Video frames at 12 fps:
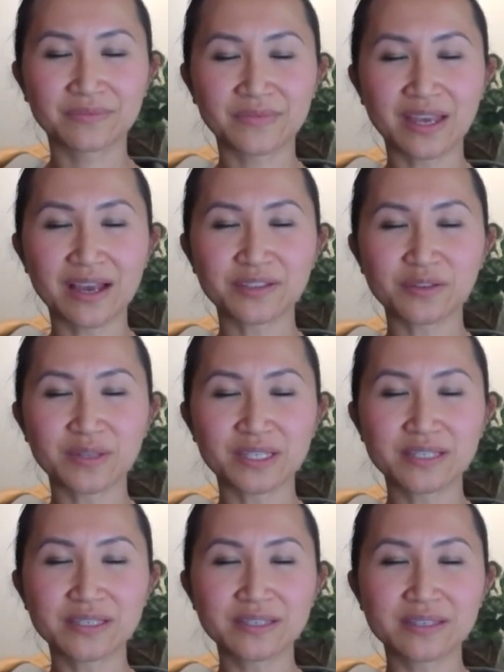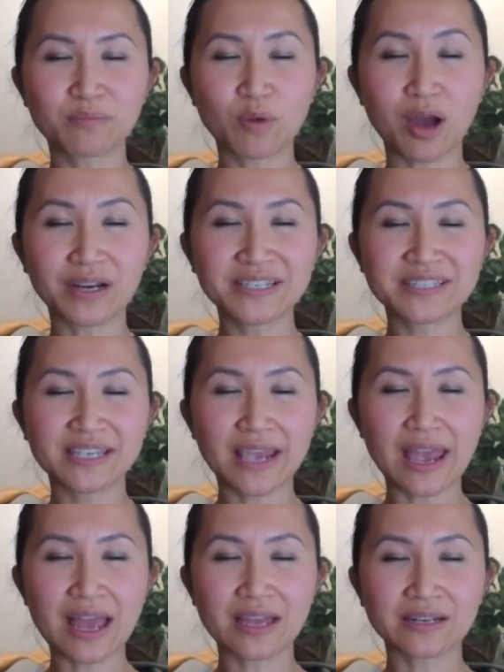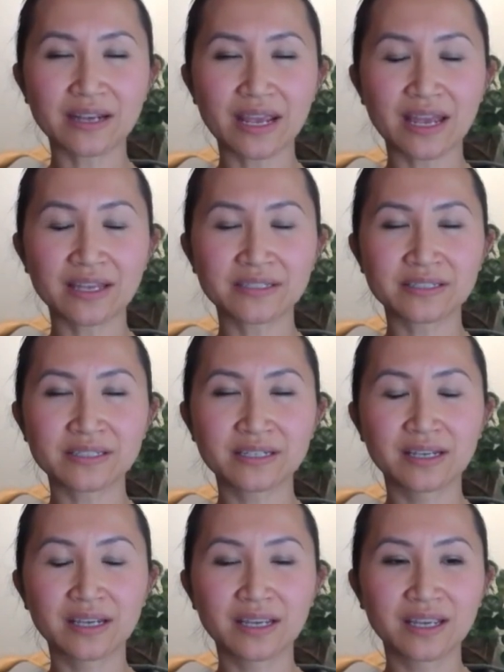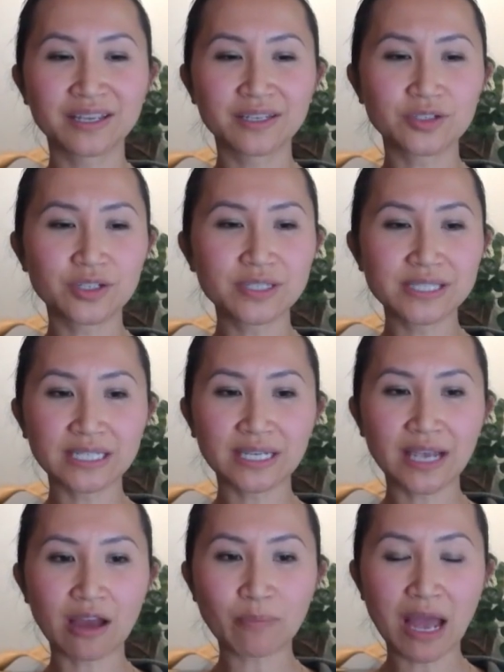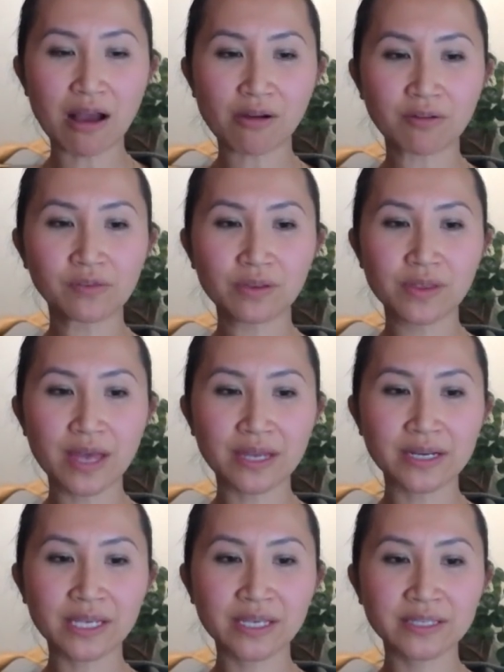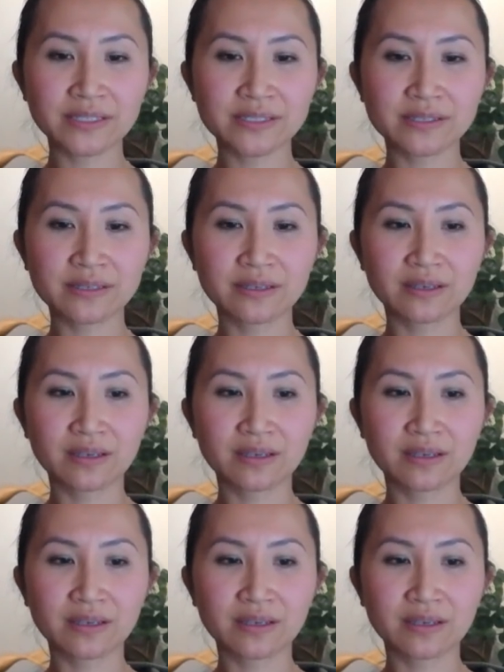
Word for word: Yeah, so this is the body scan, and you could just see how powerful that is.